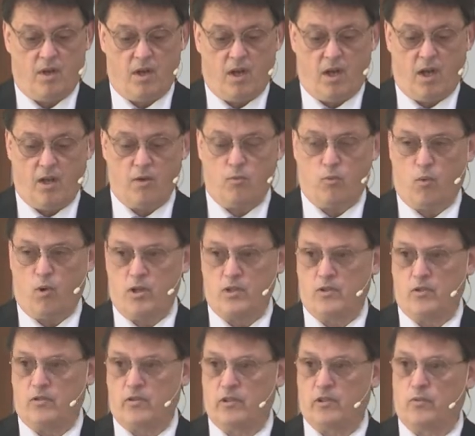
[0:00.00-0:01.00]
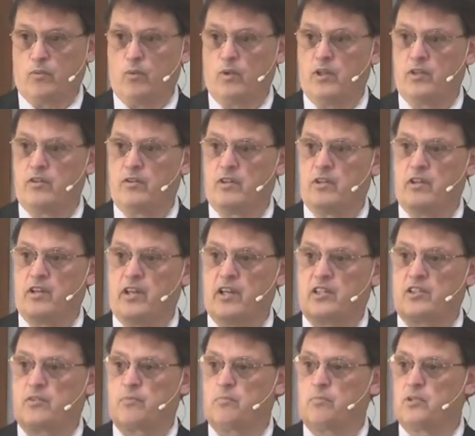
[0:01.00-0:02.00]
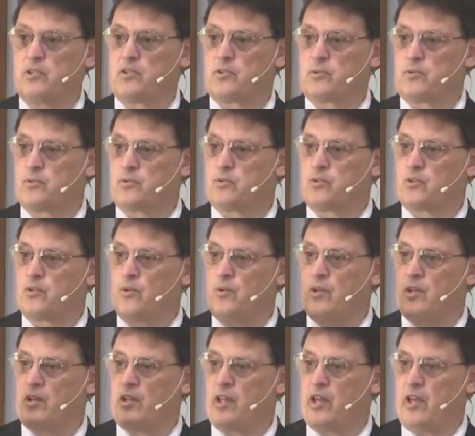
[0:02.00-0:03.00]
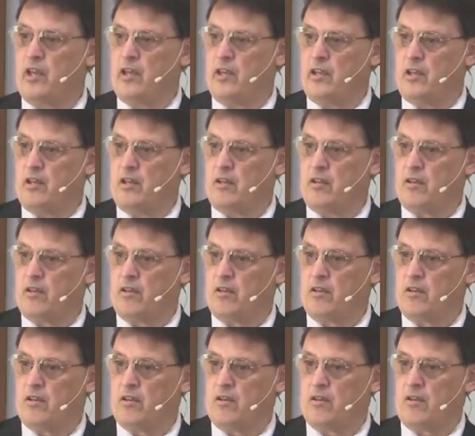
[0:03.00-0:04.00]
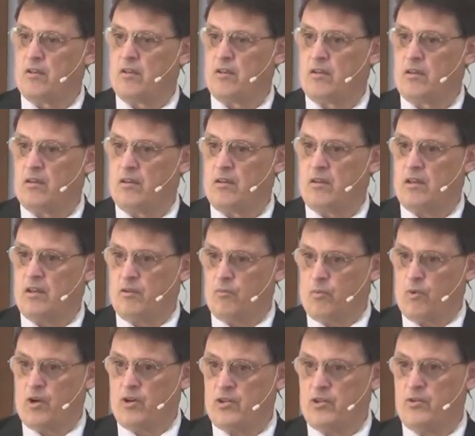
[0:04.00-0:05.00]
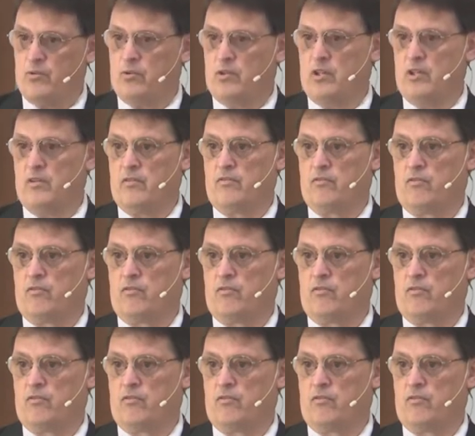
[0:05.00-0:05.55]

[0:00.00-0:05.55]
and wondering when the next missile's going to land in where you live?